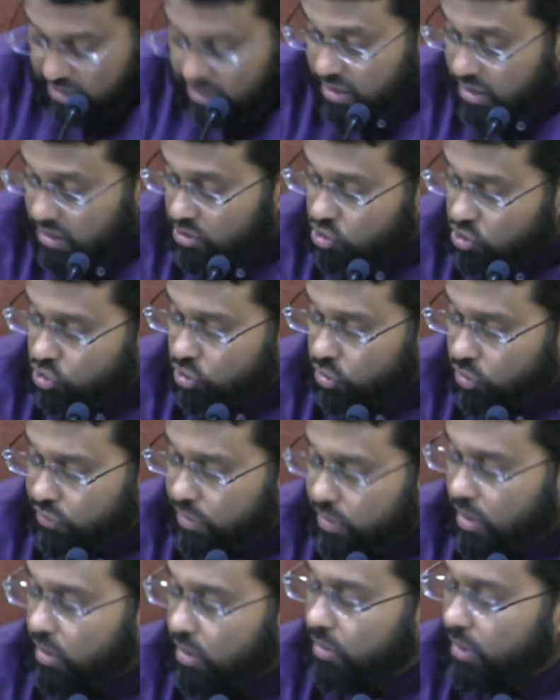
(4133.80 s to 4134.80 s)
his
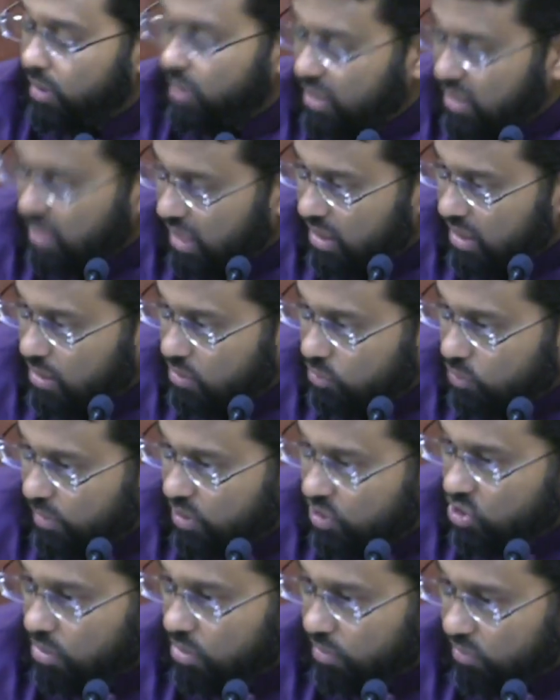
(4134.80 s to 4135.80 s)
children had already died, as we
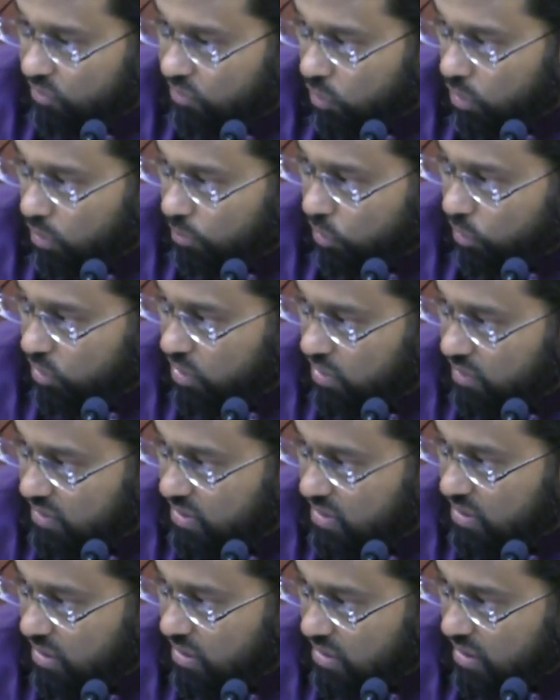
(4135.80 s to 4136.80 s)
mentioned before. Both of
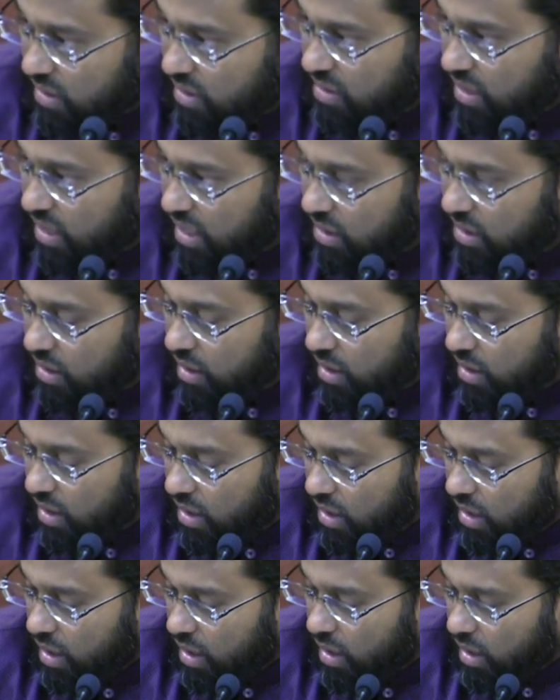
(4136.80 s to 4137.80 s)
his sons had died.
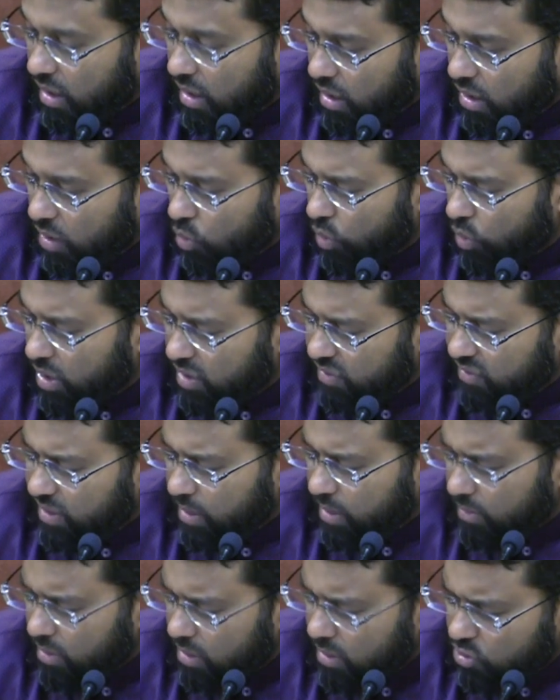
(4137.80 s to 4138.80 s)
Uh, one of
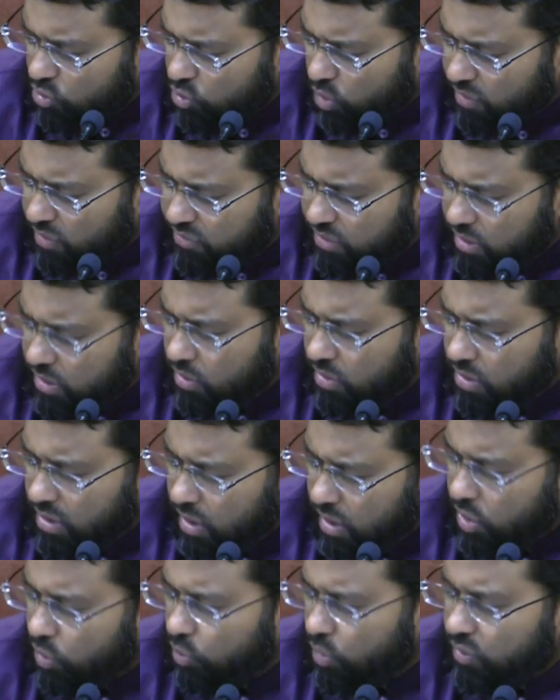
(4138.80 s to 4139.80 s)
them in the 12th year, the
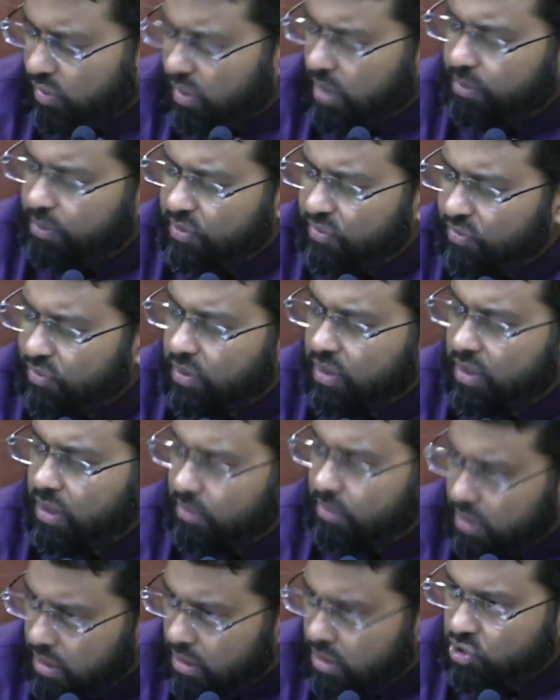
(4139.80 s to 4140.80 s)
other one right before
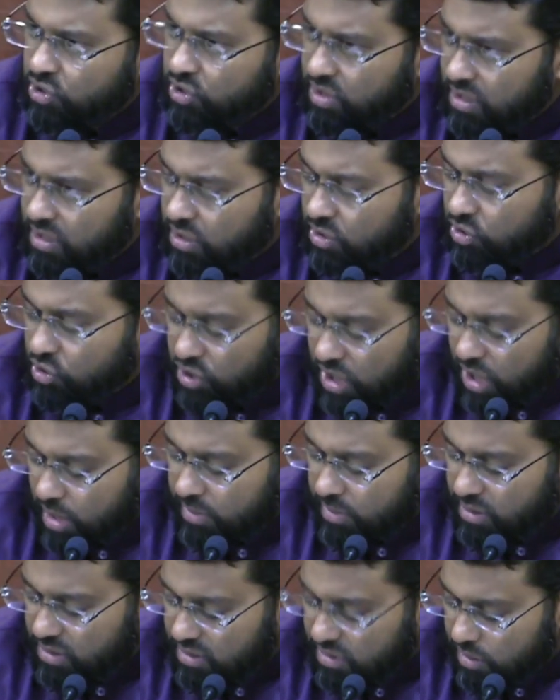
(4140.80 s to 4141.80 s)
him in, in Sham
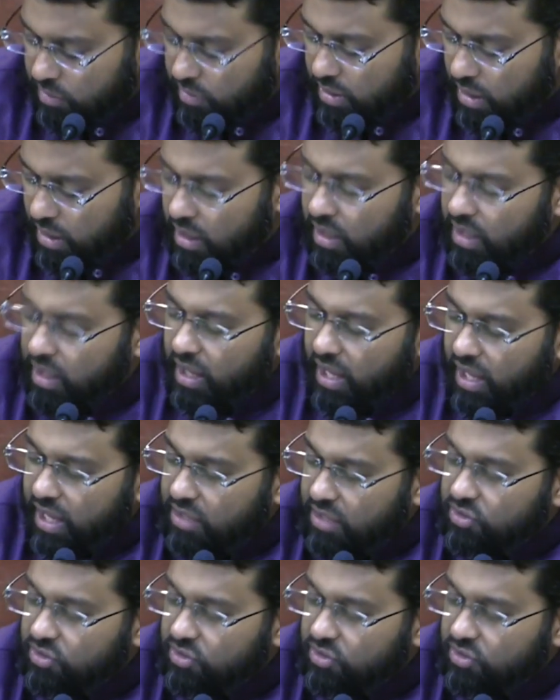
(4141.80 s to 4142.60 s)
in Syria. And